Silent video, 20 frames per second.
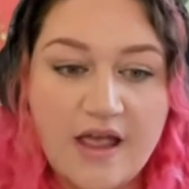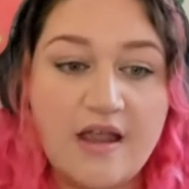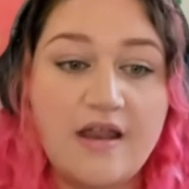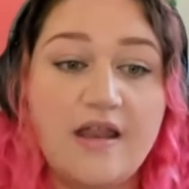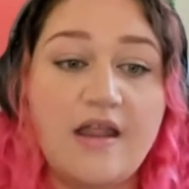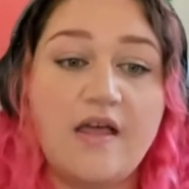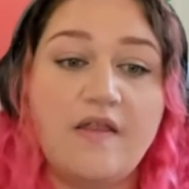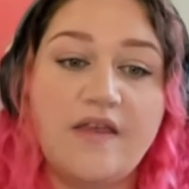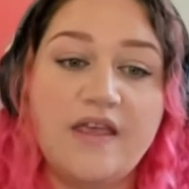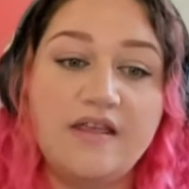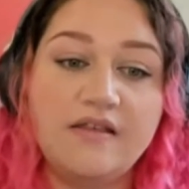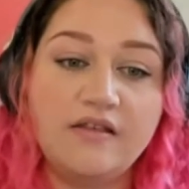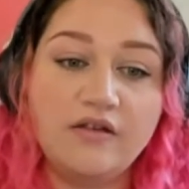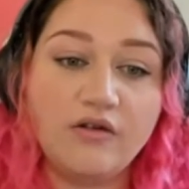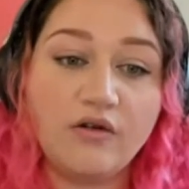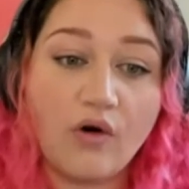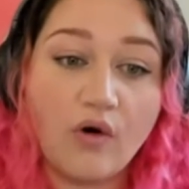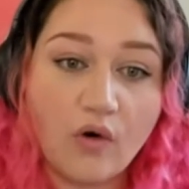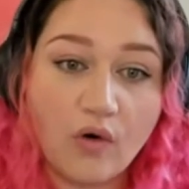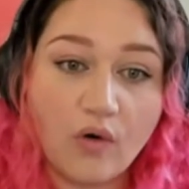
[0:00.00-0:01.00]
Now, these
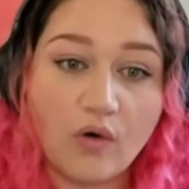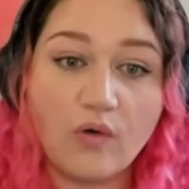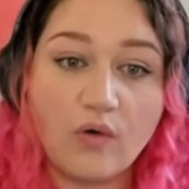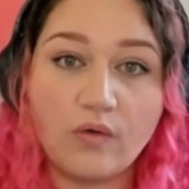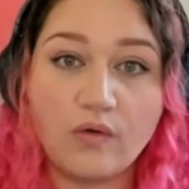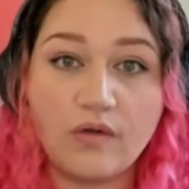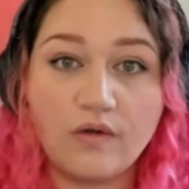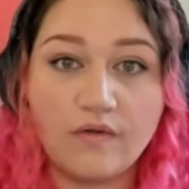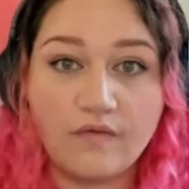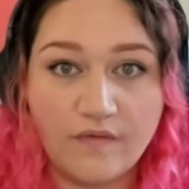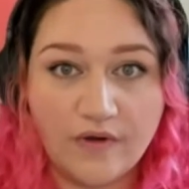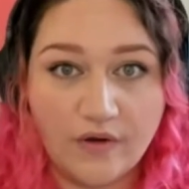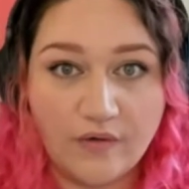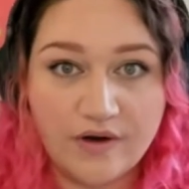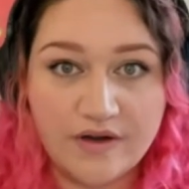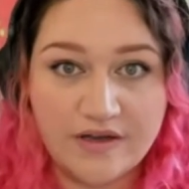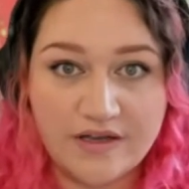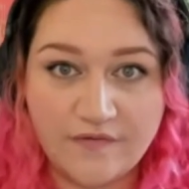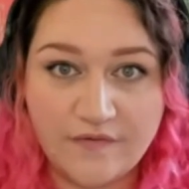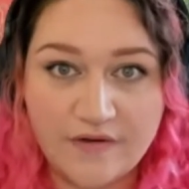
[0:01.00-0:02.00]
are all
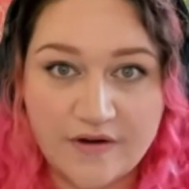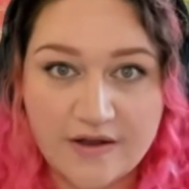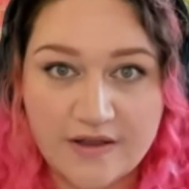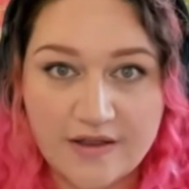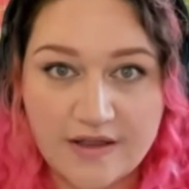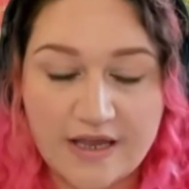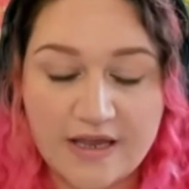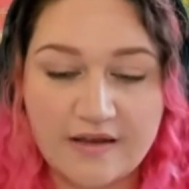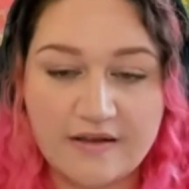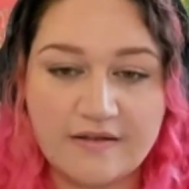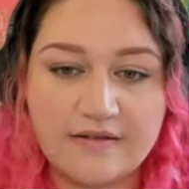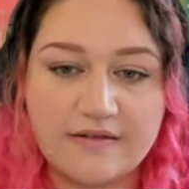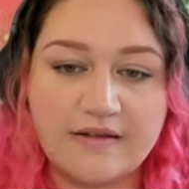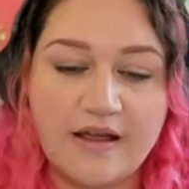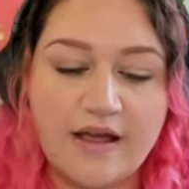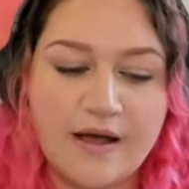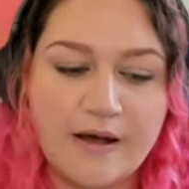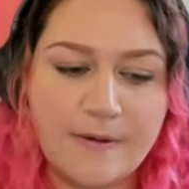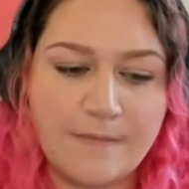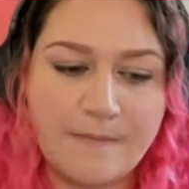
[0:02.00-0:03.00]
very different things,
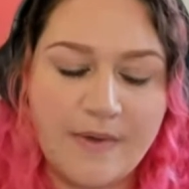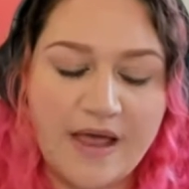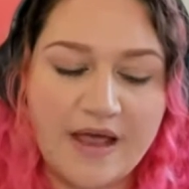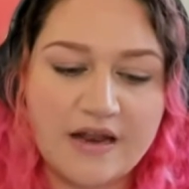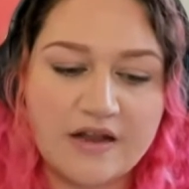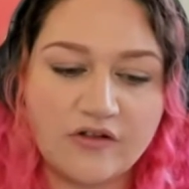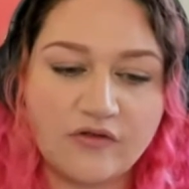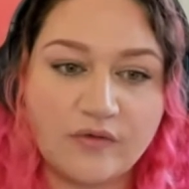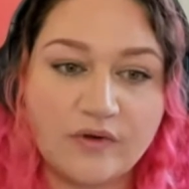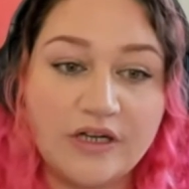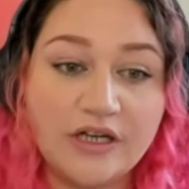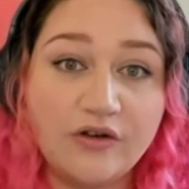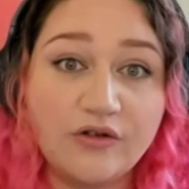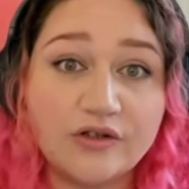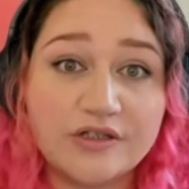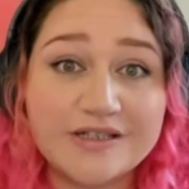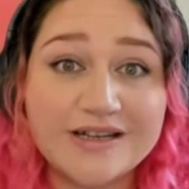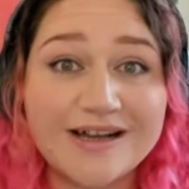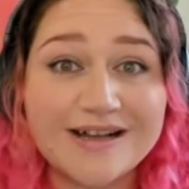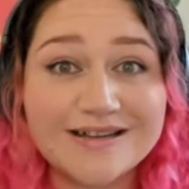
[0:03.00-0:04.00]
um, and it's really
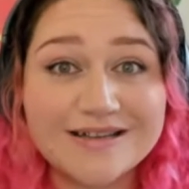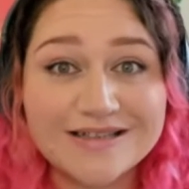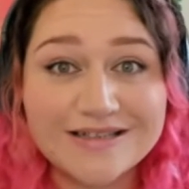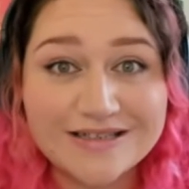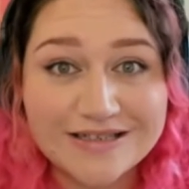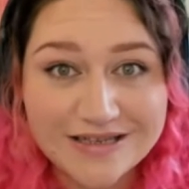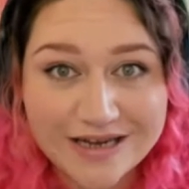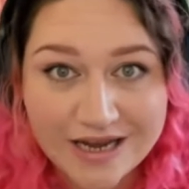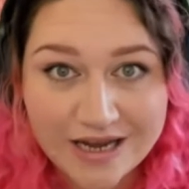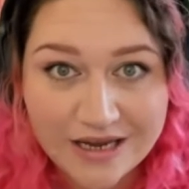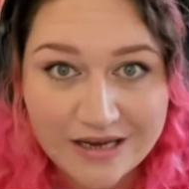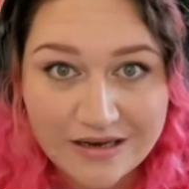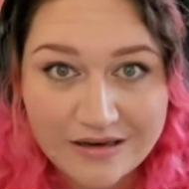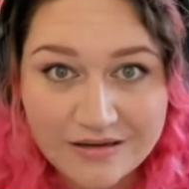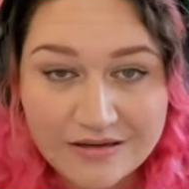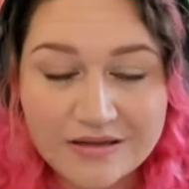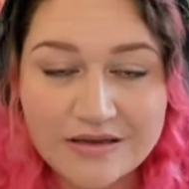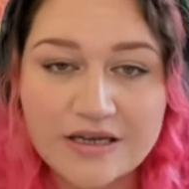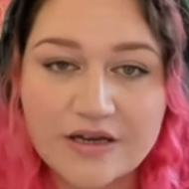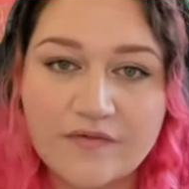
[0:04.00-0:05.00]
good to
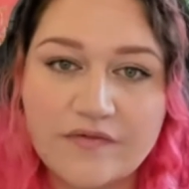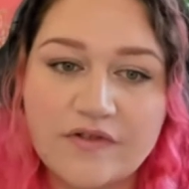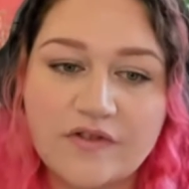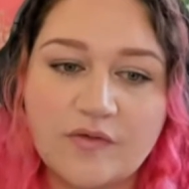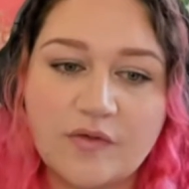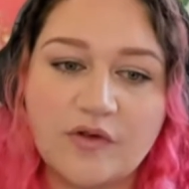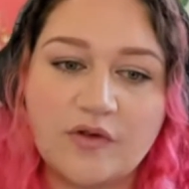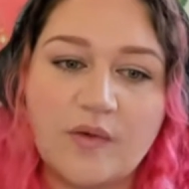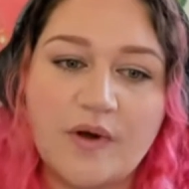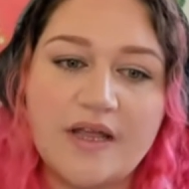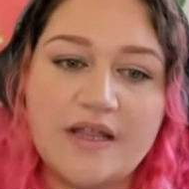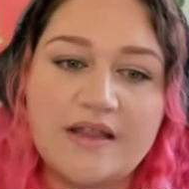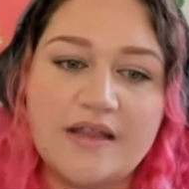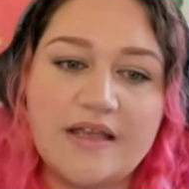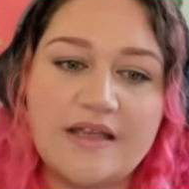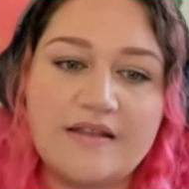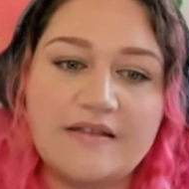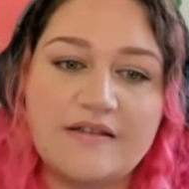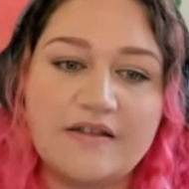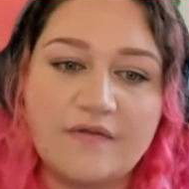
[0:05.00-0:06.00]
understand the difference between
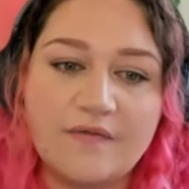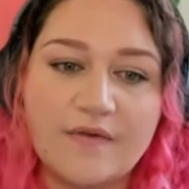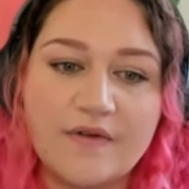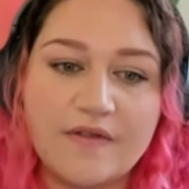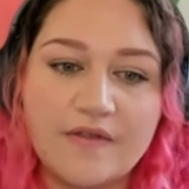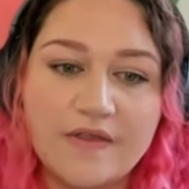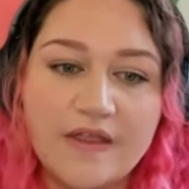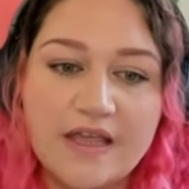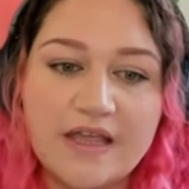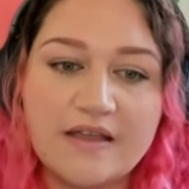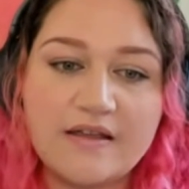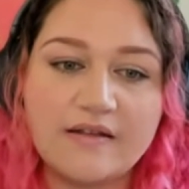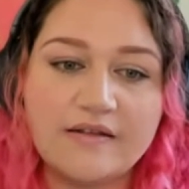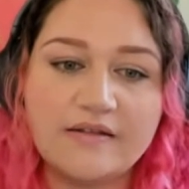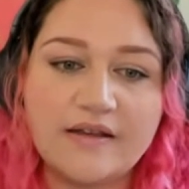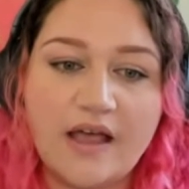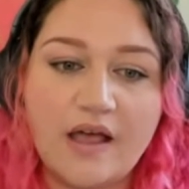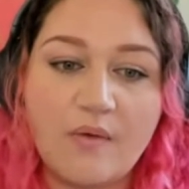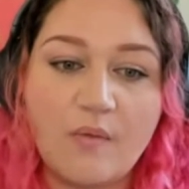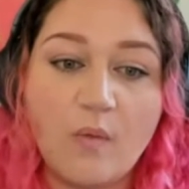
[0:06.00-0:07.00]
these different
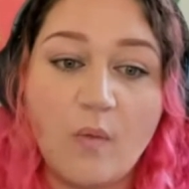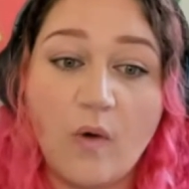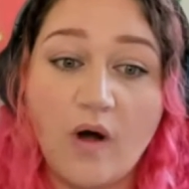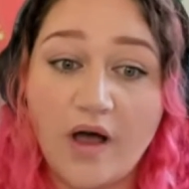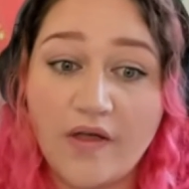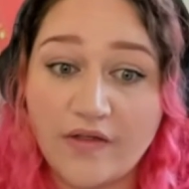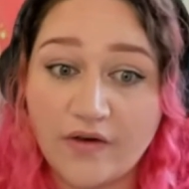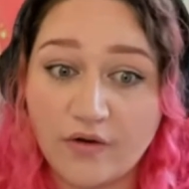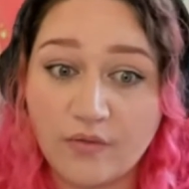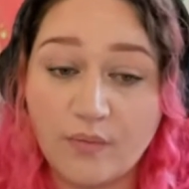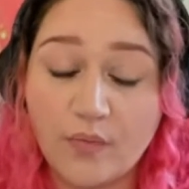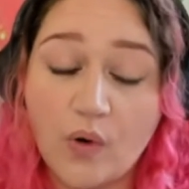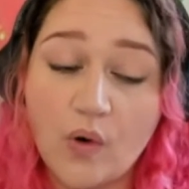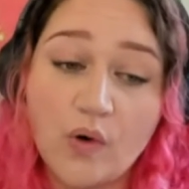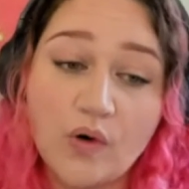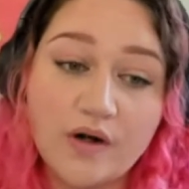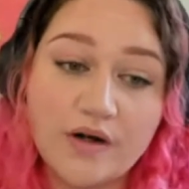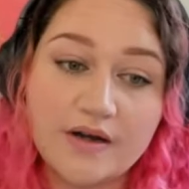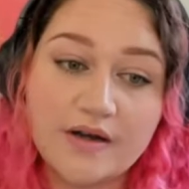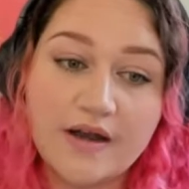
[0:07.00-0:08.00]
things and why they're
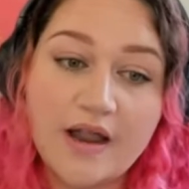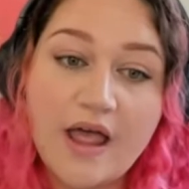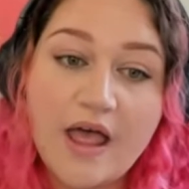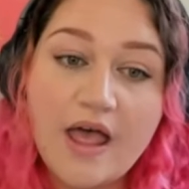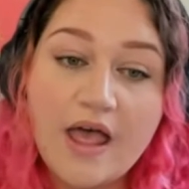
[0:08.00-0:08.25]
important.